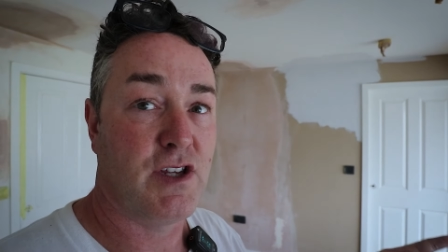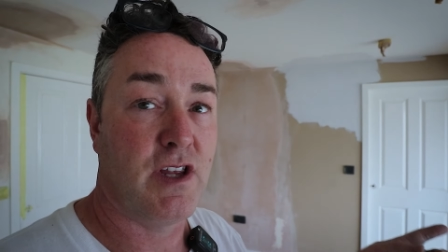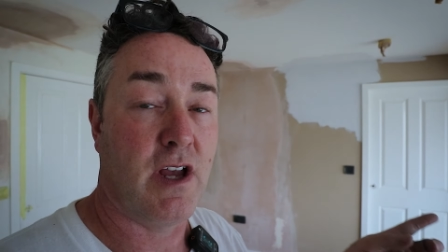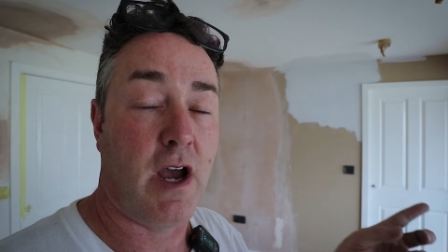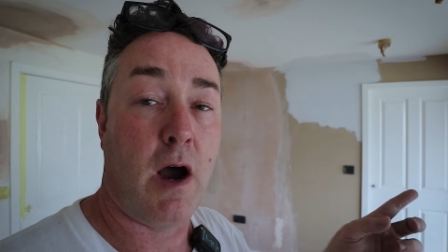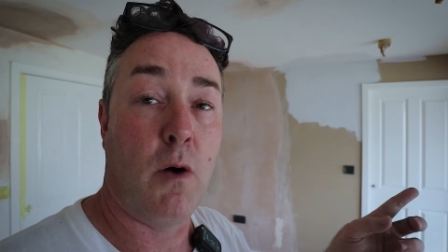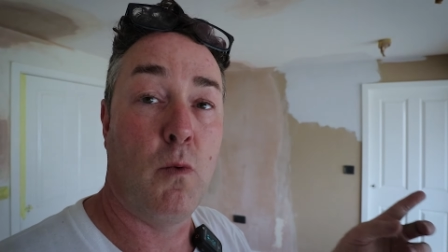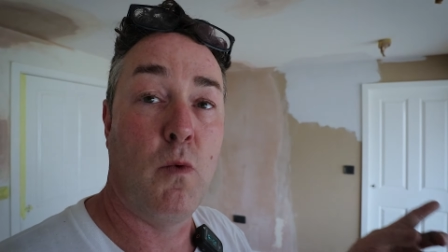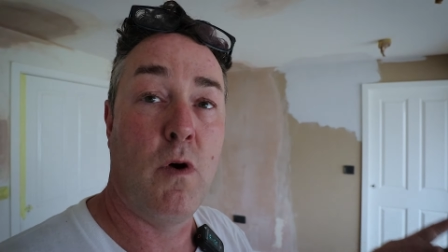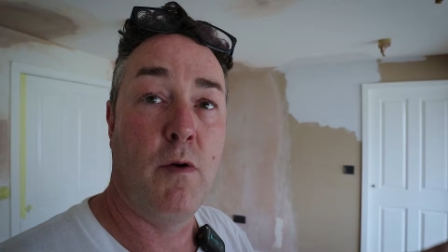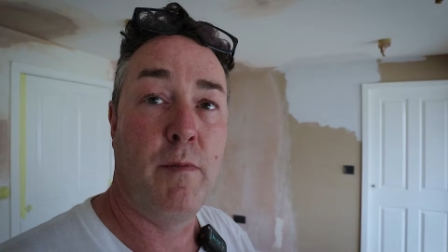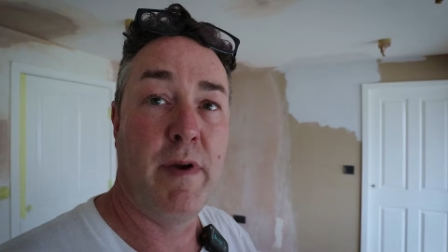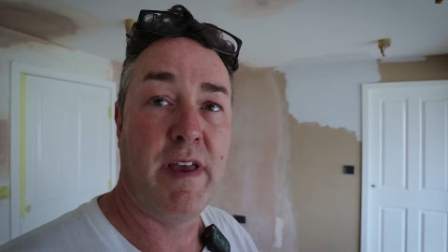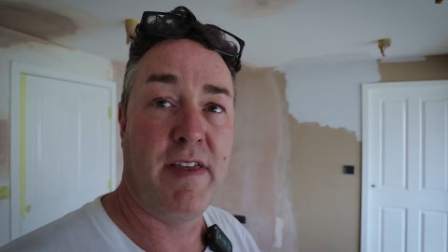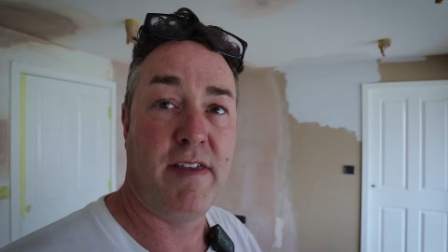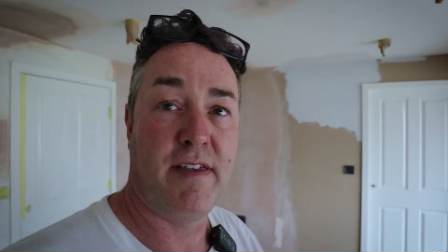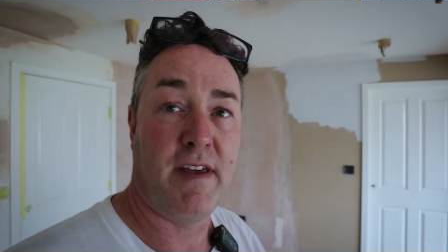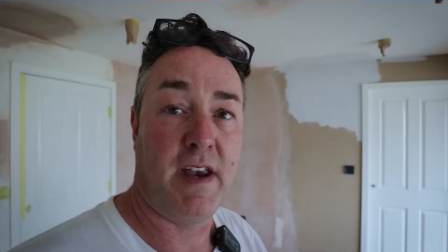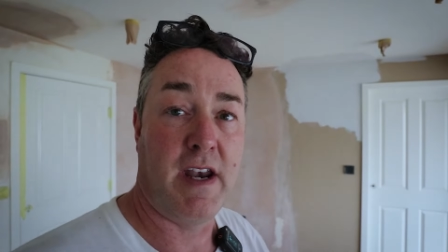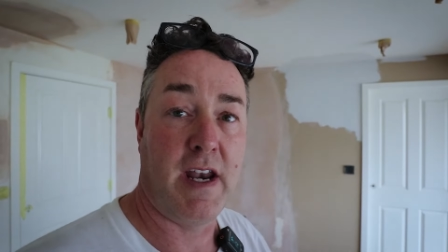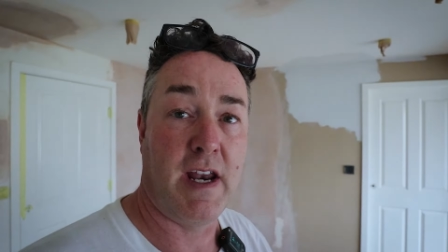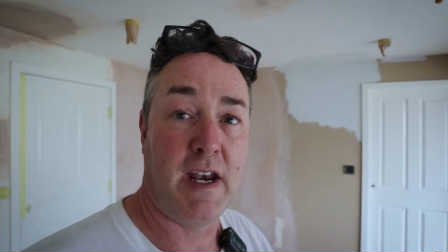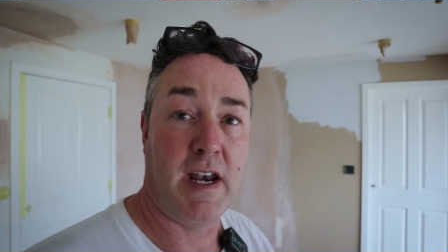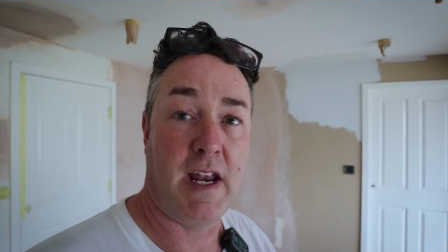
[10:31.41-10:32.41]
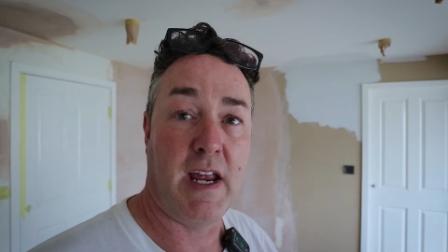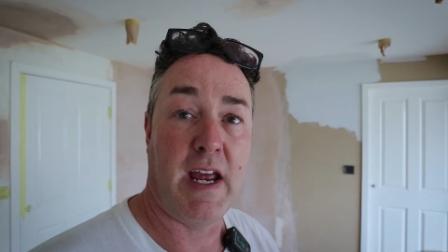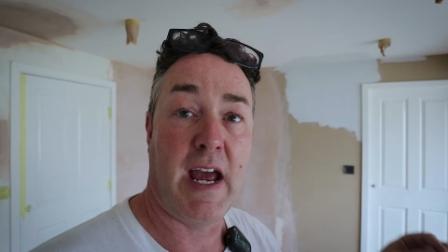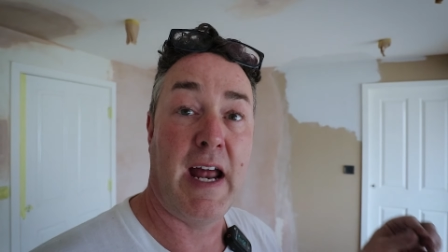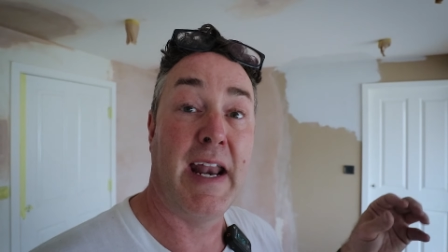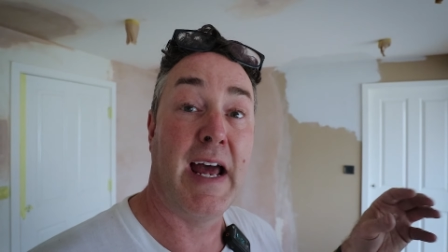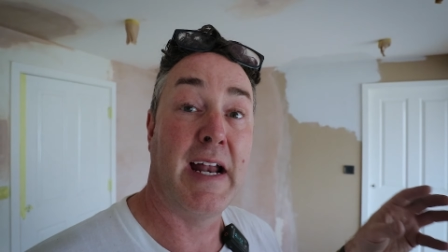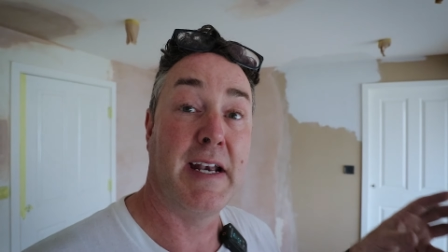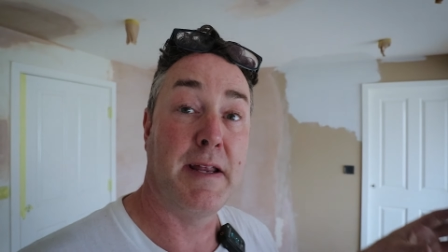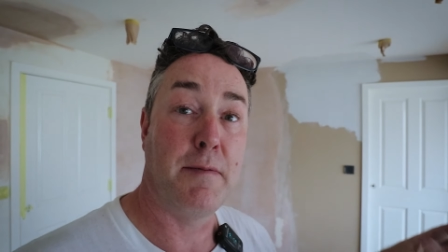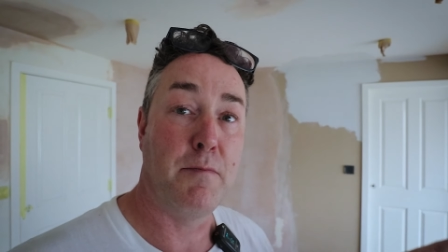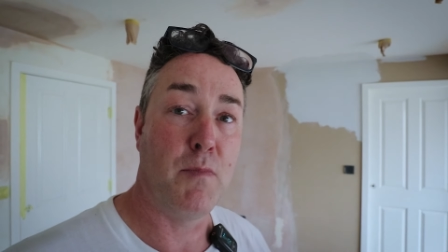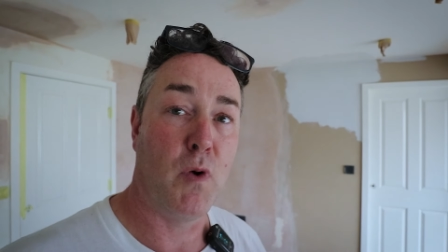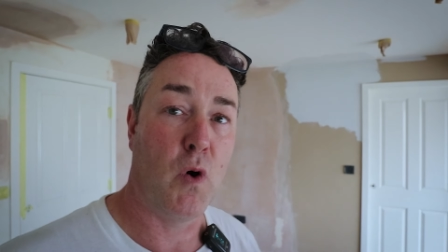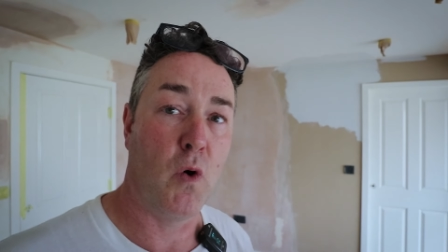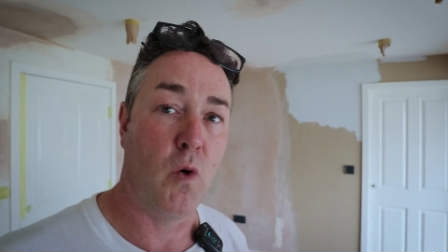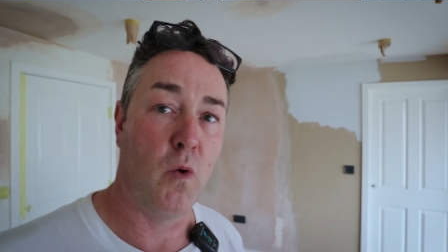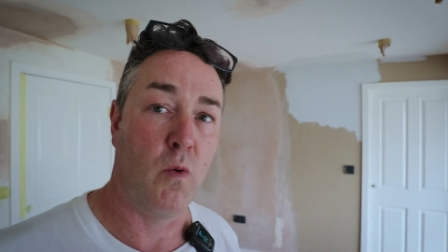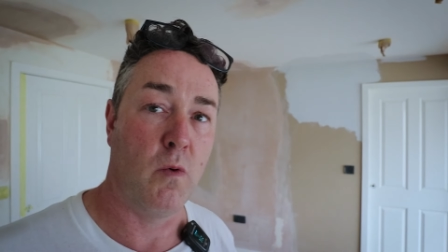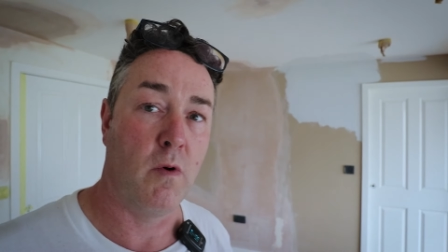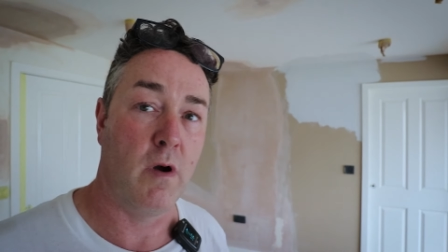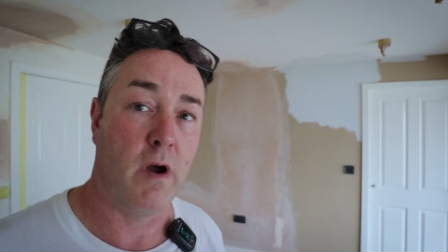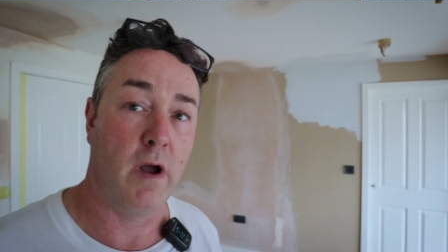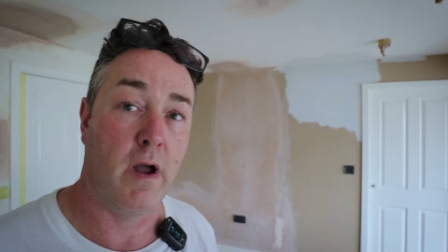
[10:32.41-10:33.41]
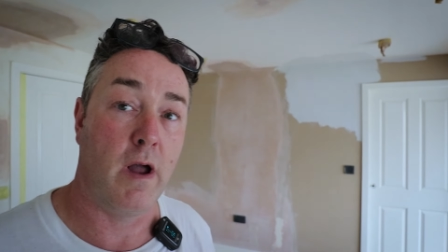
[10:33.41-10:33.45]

that I will be thinning it and adding more.